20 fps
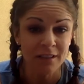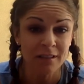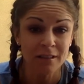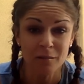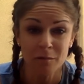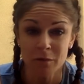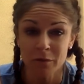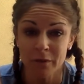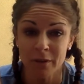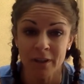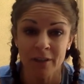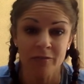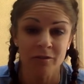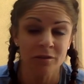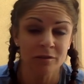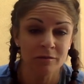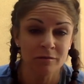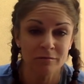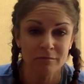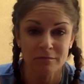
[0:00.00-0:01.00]
It can be
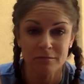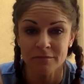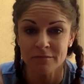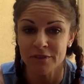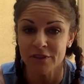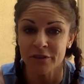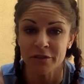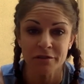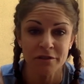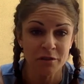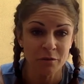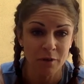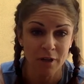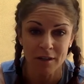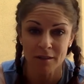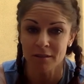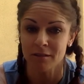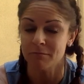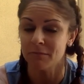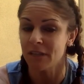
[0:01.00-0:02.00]
whatever turns you
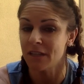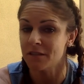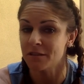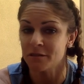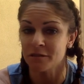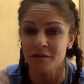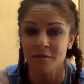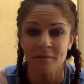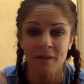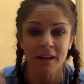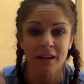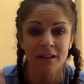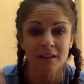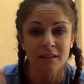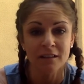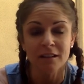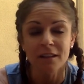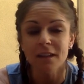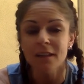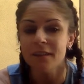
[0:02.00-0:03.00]
on, makes you
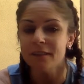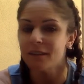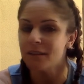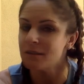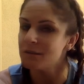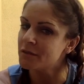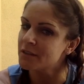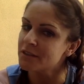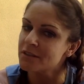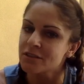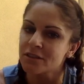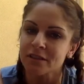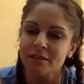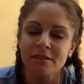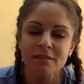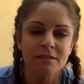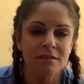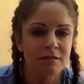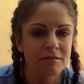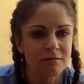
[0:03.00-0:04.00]
smile, that you can
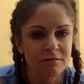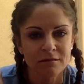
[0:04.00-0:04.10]
just